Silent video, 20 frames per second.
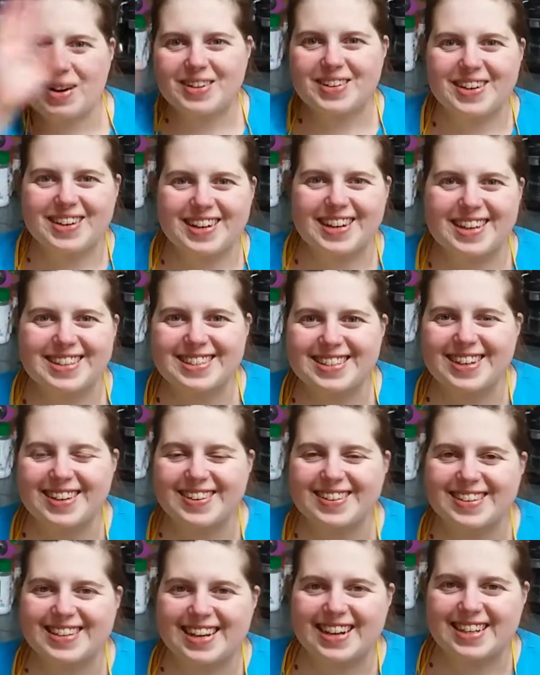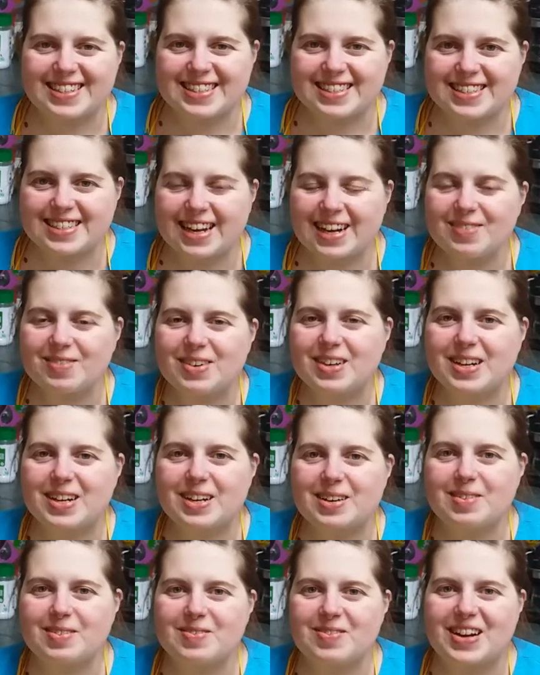Hello coquettes, okay, today we're
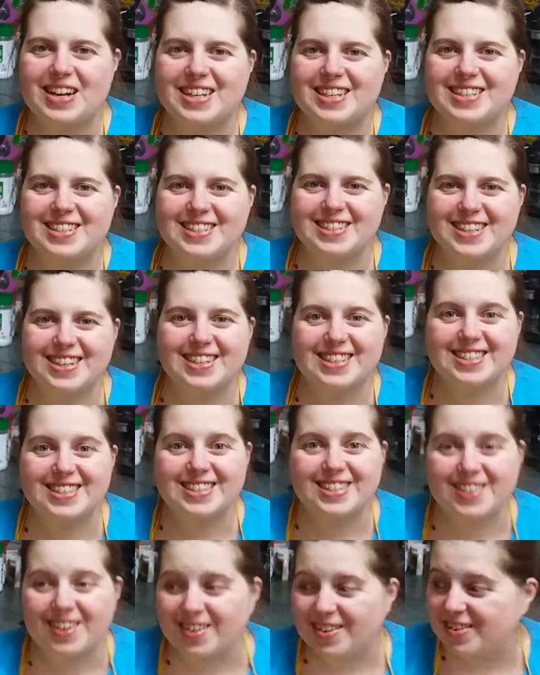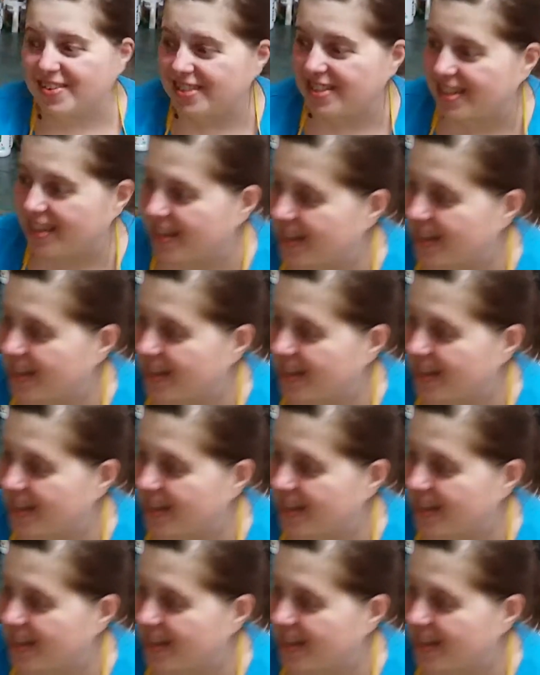going to be making cheese scones.